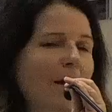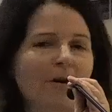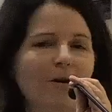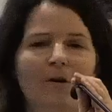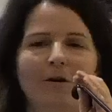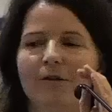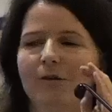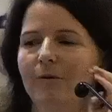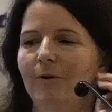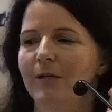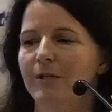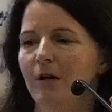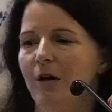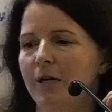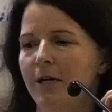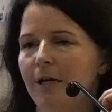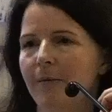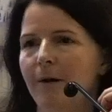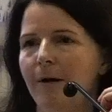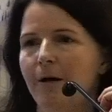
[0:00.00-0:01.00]
earth are we
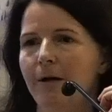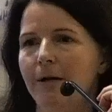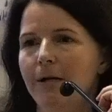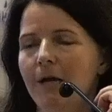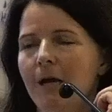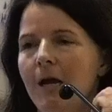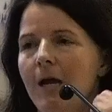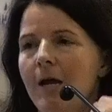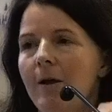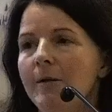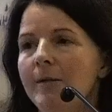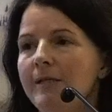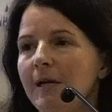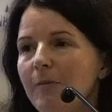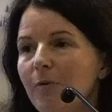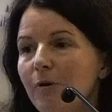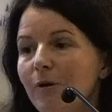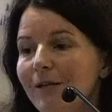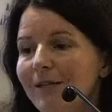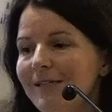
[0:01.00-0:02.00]
talking about it?
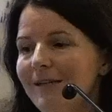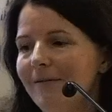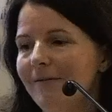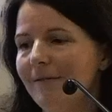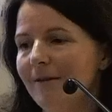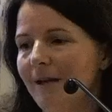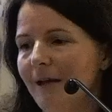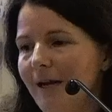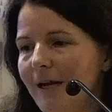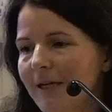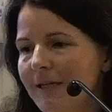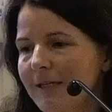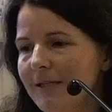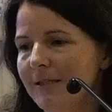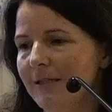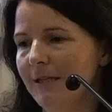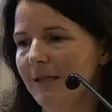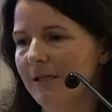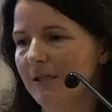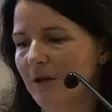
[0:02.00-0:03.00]
Tick-borne encephalitis,
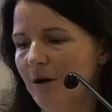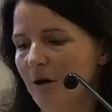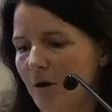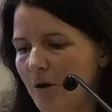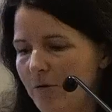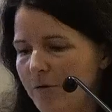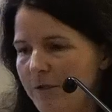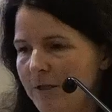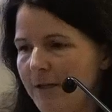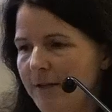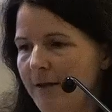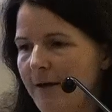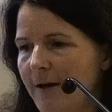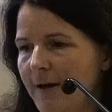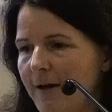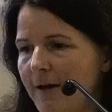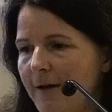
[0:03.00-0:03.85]
let's go to the